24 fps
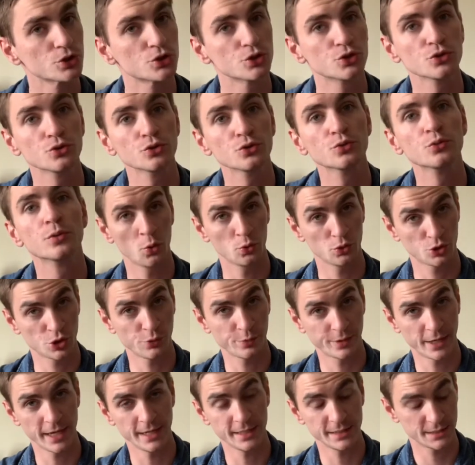to
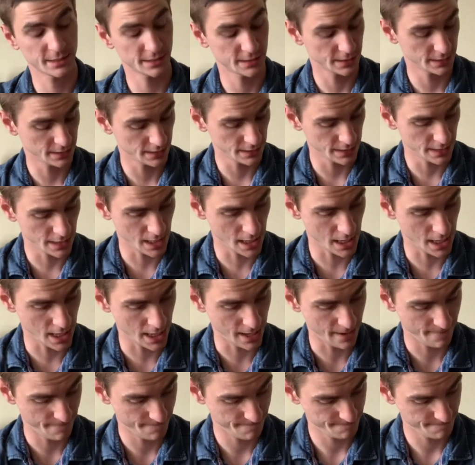showcase the